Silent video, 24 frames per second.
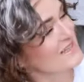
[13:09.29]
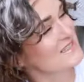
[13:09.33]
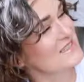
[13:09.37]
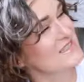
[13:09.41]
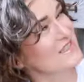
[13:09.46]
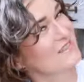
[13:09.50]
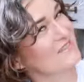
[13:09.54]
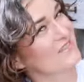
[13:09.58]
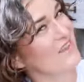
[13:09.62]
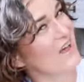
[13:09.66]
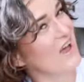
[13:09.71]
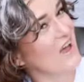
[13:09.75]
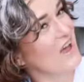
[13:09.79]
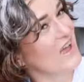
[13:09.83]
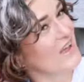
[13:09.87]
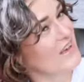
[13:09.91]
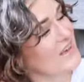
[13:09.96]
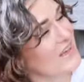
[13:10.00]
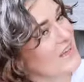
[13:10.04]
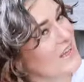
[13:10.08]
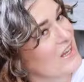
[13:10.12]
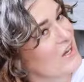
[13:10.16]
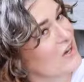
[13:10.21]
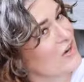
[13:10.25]
asked a lot
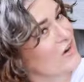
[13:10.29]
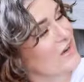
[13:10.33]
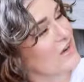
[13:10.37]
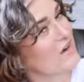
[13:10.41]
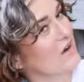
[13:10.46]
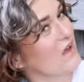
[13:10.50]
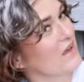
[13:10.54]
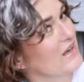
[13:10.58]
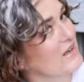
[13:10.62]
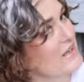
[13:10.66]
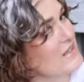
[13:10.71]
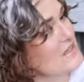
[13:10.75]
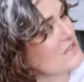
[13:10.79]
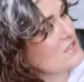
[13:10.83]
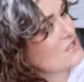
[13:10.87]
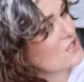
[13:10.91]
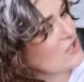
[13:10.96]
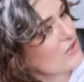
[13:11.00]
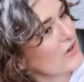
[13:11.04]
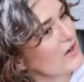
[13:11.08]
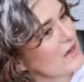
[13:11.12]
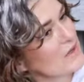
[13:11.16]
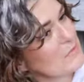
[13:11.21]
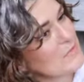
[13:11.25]
here and on
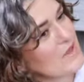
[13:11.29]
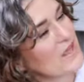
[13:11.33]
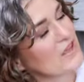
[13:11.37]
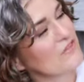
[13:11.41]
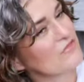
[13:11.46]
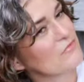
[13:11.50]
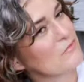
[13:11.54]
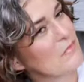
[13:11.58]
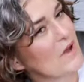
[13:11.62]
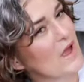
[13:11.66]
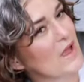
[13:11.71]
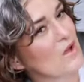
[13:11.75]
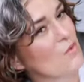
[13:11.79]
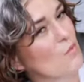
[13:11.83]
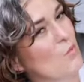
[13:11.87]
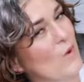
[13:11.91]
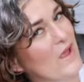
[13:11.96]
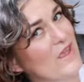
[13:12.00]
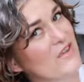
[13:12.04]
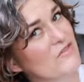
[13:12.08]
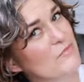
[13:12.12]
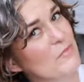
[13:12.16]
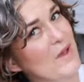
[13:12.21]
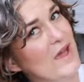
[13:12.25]
Instagram if my
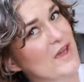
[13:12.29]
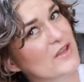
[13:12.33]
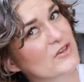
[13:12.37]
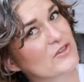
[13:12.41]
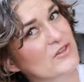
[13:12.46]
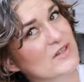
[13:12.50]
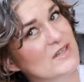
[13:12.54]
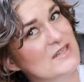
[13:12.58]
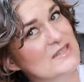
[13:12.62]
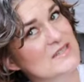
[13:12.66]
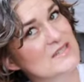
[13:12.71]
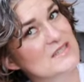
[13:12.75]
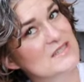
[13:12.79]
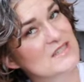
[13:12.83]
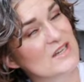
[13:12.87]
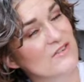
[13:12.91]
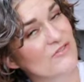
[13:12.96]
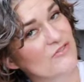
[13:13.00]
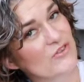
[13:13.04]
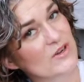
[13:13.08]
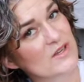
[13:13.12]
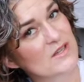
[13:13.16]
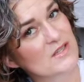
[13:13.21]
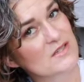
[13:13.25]
wave pattern is
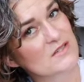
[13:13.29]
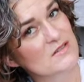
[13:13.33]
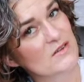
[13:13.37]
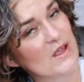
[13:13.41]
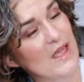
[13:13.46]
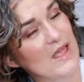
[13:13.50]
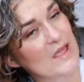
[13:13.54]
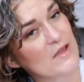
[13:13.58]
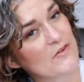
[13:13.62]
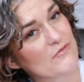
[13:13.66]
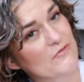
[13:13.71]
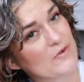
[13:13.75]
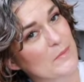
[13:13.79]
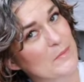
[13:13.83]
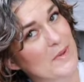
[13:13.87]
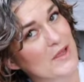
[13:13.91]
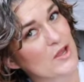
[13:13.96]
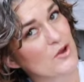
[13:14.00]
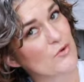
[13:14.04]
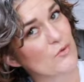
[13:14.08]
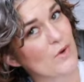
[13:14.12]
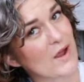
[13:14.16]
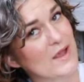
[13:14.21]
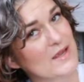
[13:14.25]
different from my
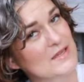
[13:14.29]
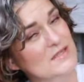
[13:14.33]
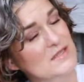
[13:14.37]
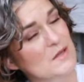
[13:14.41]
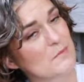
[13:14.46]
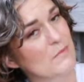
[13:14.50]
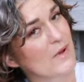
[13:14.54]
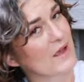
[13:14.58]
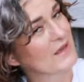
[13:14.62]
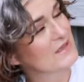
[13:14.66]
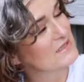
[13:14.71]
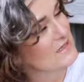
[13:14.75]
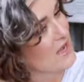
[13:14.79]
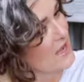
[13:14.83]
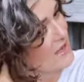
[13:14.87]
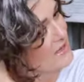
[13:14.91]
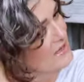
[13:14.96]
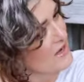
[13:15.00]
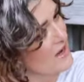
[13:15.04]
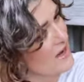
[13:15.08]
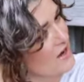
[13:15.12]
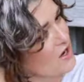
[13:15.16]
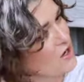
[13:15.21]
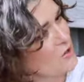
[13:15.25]
gray to my
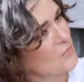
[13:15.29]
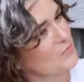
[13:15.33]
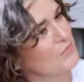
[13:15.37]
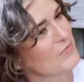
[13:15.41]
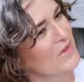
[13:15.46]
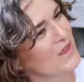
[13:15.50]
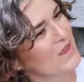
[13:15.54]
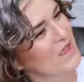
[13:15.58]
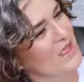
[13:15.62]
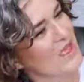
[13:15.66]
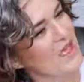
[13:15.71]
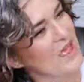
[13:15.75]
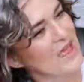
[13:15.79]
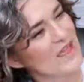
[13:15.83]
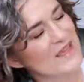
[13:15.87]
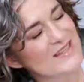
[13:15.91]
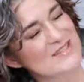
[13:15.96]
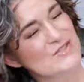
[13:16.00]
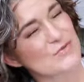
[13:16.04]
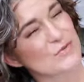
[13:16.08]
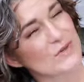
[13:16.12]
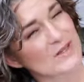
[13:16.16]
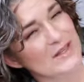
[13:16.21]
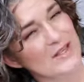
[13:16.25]
dyed hair.
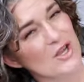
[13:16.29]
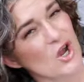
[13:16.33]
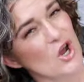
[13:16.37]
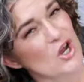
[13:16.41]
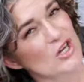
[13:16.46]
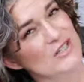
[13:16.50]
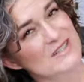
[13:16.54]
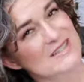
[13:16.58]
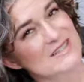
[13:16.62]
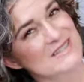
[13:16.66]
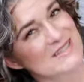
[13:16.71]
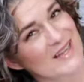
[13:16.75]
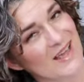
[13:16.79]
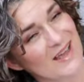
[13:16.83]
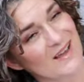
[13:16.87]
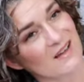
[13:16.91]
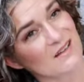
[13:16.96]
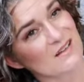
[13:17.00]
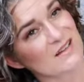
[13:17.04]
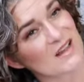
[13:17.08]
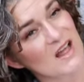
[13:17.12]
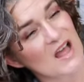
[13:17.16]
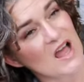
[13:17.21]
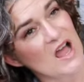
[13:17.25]
It's really hard to
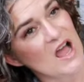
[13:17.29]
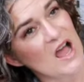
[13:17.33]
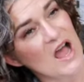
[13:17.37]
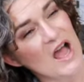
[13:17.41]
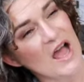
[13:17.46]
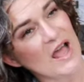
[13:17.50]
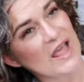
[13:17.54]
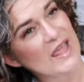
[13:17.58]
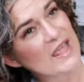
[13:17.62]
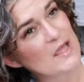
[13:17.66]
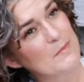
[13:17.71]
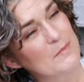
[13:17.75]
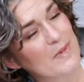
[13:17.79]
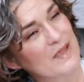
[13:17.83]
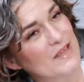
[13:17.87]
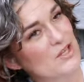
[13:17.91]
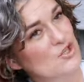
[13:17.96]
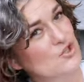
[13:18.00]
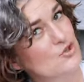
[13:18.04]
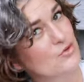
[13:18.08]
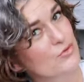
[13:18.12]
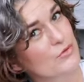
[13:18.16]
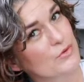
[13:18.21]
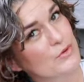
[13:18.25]
tell. I am a
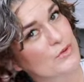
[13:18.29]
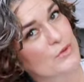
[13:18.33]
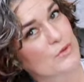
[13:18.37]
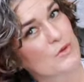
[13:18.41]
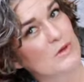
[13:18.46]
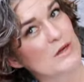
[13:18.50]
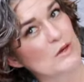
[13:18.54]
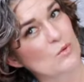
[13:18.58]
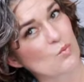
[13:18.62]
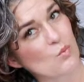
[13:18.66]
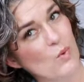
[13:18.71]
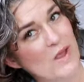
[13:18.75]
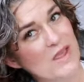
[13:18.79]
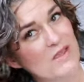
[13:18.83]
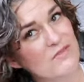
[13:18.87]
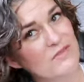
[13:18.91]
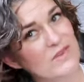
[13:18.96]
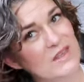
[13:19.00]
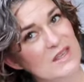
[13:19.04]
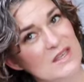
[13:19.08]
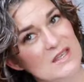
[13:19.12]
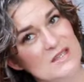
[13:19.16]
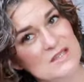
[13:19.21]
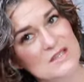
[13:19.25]
true
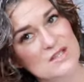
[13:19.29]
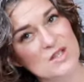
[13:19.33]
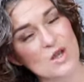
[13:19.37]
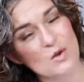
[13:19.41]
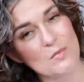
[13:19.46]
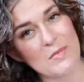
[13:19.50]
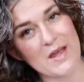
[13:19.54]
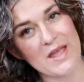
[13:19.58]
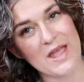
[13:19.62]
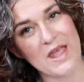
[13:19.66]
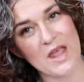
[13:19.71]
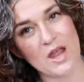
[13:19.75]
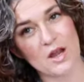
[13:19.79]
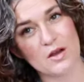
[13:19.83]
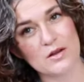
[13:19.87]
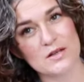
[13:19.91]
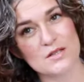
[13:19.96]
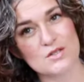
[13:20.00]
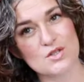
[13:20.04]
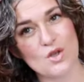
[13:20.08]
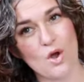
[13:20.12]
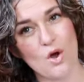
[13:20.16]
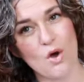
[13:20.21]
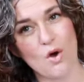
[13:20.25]
wavy, so my hair
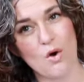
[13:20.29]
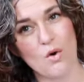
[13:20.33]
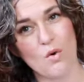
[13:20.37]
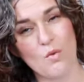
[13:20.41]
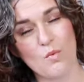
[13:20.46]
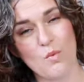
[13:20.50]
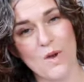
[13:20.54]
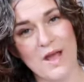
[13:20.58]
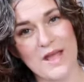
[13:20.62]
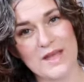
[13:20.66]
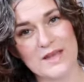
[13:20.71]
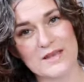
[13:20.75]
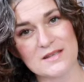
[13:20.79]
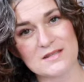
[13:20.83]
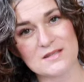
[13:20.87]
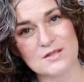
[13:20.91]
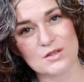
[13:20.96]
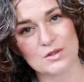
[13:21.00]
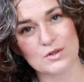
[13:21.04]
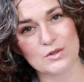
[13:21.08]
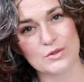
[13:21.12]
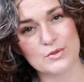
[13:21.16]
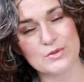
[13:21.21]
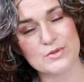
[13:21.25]
is always
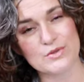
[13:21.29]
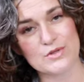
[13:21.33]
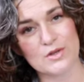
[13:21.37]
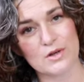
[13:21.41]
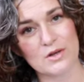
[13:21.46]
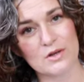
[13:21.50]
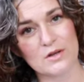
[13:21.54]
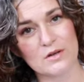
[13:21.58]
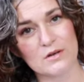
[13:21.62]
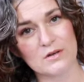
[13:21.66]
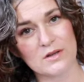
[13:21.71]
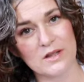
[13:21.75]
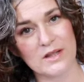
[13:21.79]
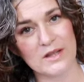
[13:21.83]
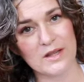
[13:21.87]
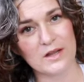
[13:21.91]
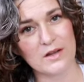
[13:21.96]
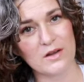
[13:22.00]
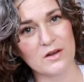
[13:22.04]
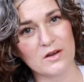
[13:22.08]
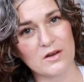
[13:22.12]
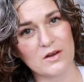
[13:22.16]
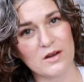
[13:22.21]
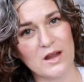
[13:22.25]
looser
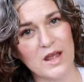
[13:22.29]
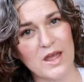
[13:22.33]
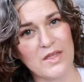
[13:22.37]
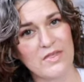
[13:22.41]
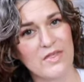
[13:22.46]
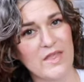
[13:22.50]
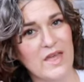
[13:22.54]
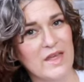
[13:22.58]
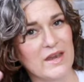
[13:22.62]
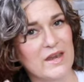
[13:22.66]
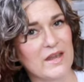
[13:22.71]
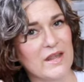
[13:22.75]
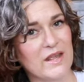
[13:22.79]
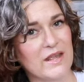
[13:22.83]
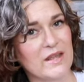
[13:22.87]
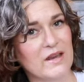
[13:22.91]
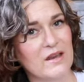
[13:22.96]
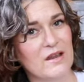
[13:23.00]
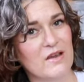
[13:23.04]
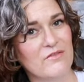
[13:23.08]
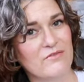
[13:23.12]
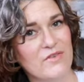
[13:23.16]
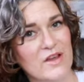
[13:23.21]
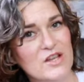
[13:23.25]
here, and then
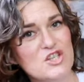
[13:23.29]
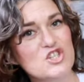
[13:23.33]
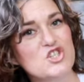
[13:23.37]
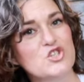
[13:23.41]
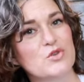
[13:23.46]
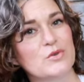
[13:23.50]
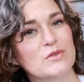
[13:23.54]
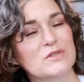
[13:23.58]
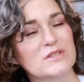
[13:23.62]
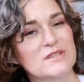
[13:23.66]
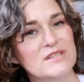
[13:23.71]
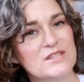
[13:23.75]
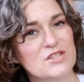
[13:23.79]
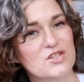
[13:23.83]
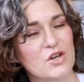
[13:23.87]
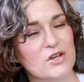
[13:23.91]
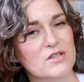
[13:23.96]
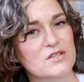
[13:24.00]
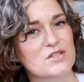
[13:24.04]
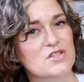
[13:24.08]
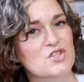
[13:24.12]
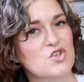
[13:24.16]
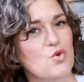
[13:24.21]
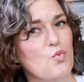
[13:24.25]
it eventually
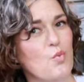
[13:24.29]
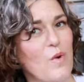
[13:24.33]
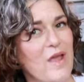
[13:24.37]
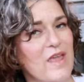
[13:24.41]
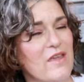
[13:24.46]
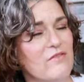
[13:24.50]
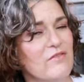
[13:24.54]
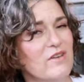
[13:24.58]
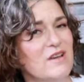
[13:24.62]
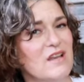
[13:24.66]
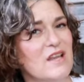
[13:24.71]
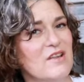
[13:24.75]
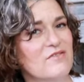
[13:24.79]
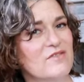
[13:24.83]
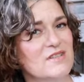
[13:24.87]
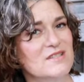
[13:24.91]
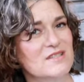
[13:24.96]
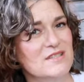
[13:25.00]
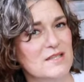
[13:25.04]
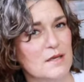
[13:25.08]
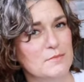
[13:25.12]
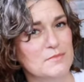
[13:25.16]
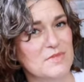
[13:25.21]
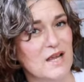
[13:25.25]
starts to wave and
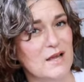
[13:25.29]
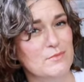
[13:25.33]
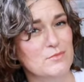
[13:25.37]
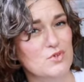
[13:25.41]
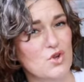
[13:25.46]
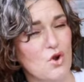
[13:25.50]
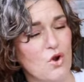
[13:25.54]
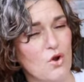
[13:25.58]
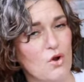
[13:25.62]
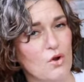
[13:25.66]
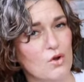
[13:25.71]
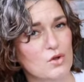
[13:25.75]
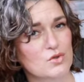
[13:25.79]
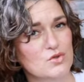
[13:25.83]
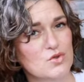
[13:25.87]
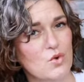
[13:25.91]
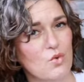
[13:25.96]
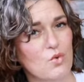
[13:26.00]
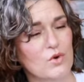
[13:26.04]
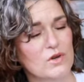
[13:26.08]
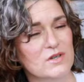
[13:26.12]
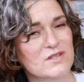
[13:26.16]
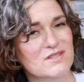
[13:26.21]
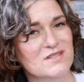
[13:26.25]
even sometimes curl
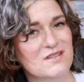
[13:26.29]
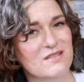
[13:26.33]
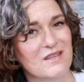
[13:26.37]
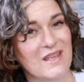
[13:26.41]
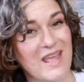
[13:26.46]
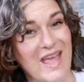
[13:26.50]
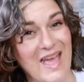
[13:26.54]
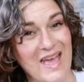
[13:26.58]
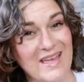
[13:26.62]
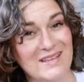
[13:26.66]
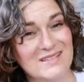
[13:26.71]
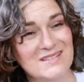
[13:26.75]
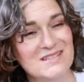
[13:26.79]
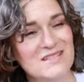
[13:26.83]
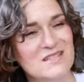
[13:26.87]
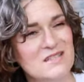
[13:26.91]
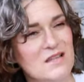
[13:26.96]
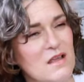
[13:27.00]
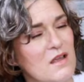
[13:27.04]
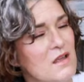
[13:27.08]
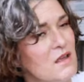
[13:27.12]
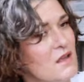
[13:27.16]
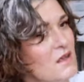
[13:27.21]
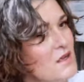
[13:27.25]
towards the
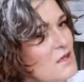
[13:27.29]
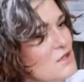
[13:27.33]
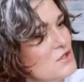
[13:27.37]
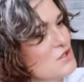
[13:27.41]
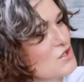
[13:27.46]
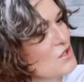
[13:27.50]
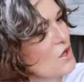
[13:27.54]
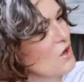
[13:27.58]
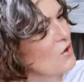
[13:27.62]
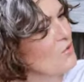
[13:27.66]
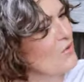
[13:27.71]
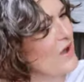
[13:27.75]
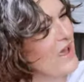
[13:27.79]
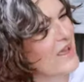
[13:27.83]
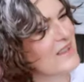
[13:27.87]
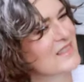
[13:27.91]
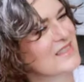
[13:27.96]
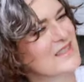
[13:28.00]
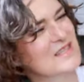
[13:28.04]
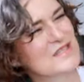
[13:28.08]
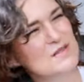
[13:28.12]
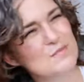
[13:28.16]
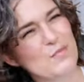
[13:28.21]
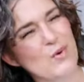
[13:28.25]
ends. So
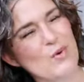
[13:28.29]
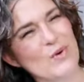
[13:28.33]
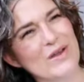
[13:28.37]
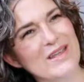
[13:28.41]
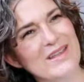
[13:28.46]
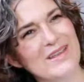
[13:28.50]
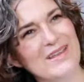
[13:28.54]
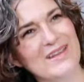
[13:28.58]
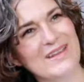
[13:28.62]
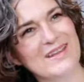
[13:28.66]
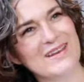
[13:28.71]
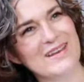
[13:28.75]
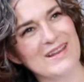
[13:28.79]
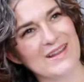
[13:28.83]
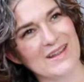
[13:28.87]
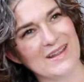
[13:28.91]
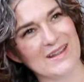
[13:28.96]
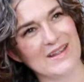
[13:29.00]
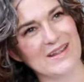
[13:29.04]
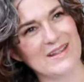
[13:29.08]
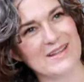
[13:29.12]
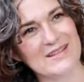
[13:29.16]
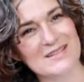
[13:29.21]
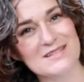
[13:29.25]
at this point it
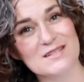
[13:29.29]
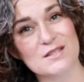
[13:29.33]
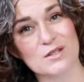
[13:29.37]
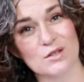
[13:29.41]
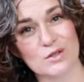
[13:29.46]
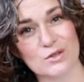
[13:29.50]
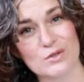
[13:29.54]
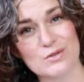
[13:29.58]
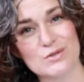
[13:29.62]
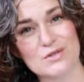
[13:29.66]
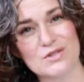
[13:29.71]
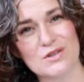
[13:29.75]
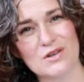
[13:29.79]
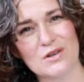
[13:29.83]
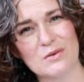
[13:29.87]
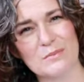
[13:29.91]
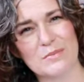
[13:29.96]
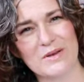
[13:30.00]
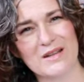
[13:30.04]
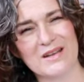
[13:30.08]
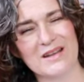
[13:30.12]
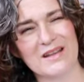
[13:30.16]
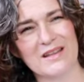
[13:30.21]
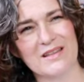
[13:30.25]
is looser,
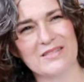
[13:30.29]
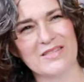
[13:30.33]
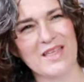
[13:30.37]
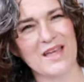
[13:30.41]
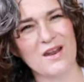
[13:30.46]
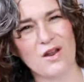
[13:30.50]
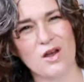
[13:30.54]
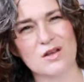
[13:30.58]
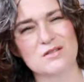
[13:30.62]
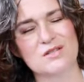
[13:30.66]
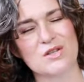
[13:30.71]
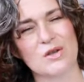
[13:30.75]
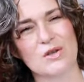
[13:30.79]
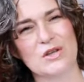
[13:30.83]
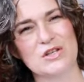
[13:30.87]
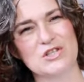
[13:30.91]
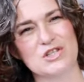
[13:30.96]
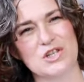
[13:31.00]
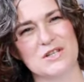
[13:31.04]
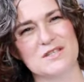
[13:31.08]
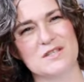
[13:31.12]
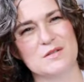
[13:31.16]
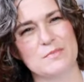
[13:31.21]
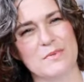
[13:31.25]
but that also
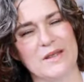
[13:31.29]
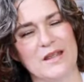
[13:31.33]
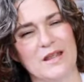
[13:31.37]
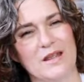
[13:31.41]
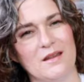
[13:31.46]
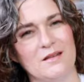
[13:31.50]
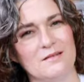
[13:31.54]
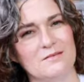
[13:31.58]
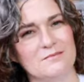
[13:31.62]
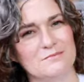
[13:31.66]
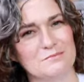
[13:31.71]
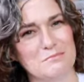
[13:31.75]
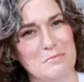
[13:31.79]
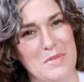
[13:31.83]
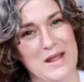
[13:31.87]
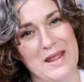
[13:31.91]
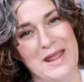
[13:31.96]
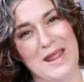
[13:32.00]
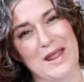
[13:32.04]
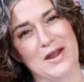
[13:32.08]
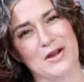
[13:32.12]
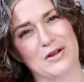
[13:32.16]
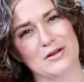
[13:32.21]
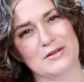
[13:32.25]
could just be my
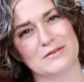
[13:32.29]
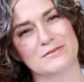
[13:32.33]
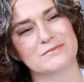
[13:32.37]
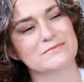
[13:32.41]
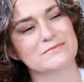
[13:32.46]
hair.